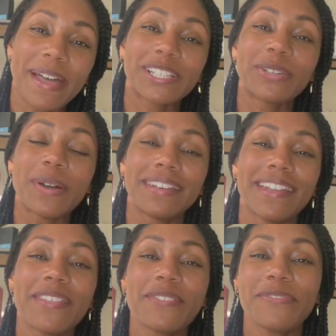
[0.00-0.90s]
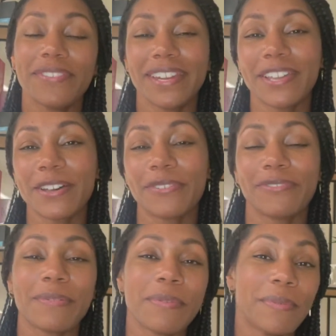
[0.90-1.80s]
to another video
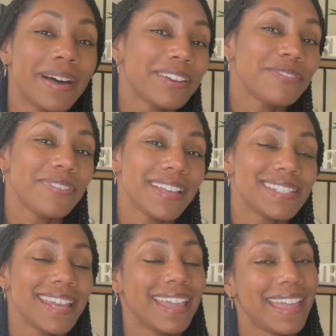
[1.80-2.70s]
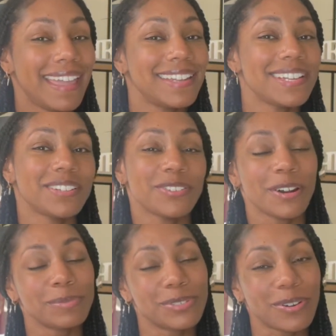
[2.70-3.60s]
from the Modern Vet, aka Dr.
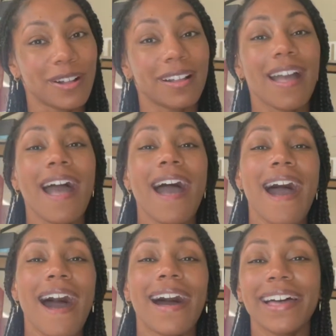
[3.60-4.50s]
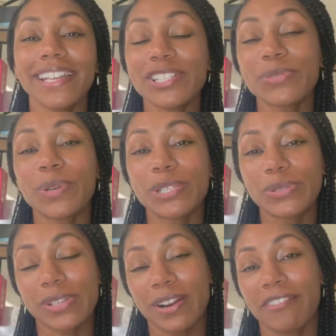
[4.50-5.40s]
Armstrong. I just want to
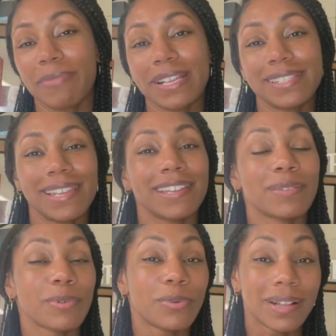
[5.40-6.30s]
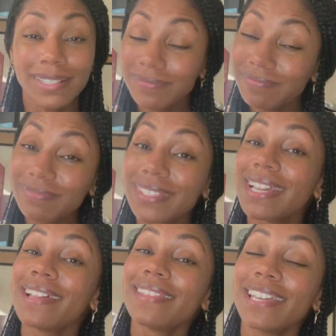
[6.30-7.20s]
start off by saying, number one,
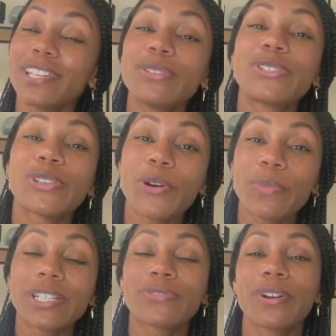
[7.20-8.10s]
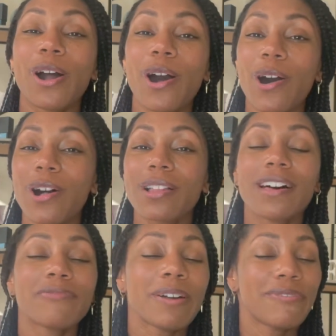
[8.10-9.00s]
thank you so much for all of
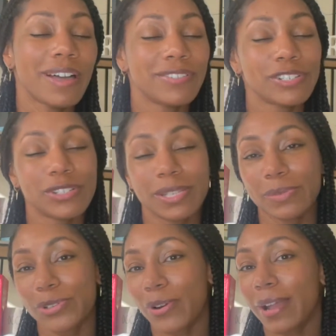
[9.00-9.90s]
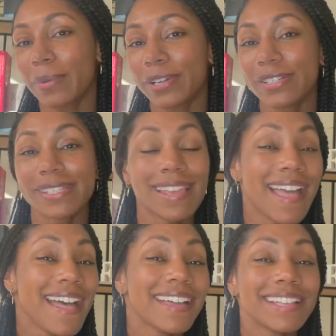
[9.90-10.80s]
my 500 subscribers.
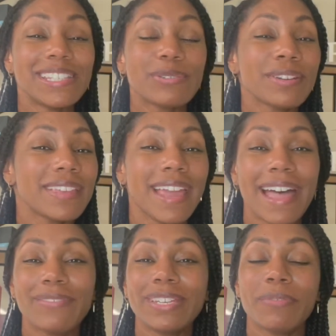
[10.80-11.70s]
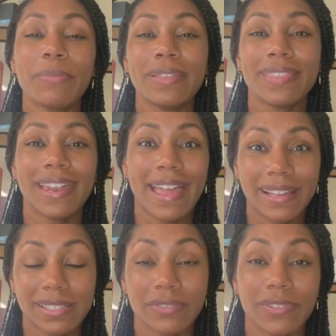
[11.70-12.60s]
Considering that I haven't even been that
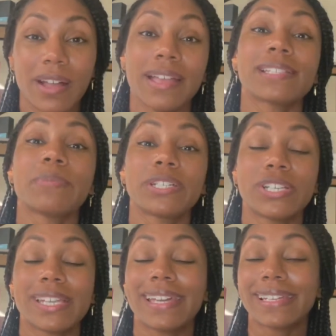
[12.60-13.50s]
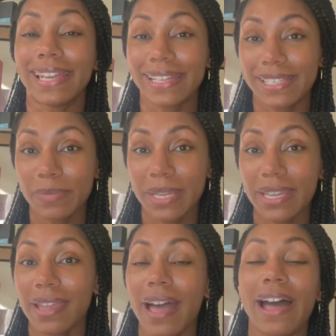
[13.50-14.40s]
active as much as I'd like to
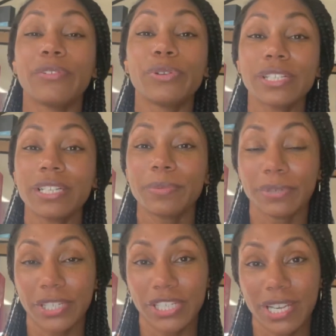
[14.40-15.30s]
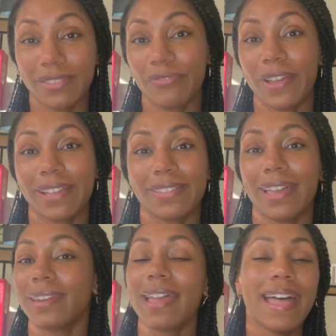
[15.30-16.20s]
be, I really appreciate the fact
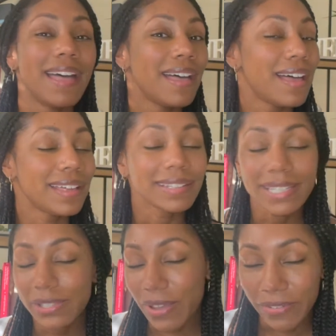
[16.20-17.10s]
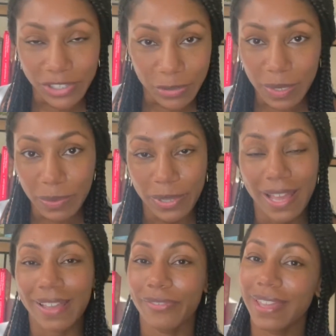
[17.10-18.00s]
that at least 500 people
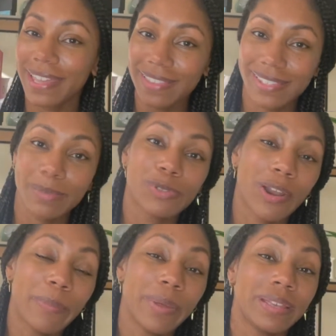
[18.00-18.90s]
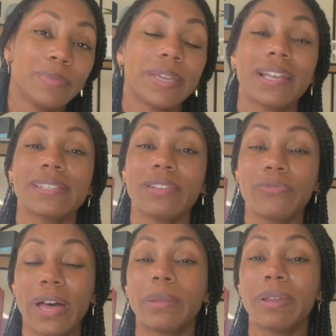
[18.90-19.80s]
have hit the subscribe button because they
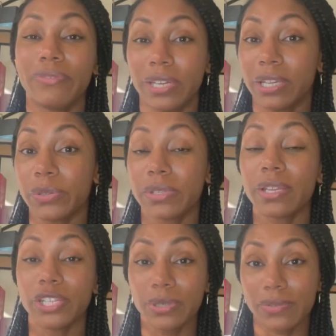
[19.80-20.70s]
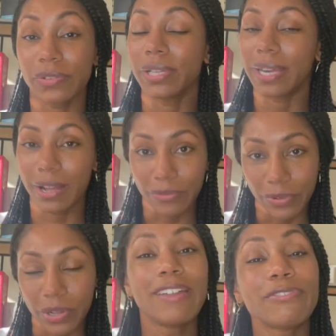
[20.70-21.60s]
found my videos useful and helpful.
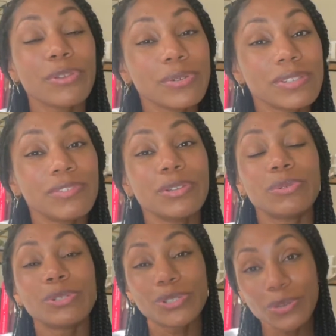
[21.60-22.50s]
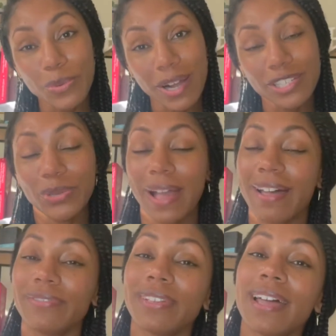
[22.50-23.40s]
And for those of you who do watch who
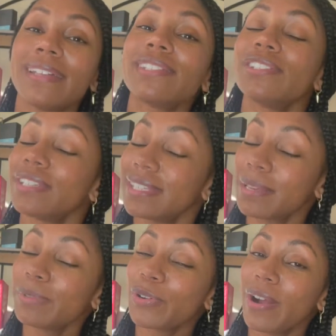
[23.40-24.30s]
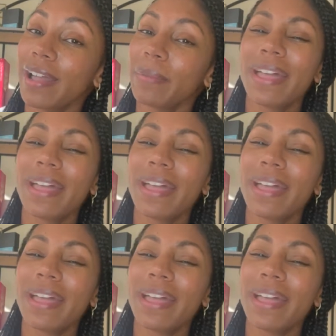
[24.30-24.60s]
have yet to subscribe,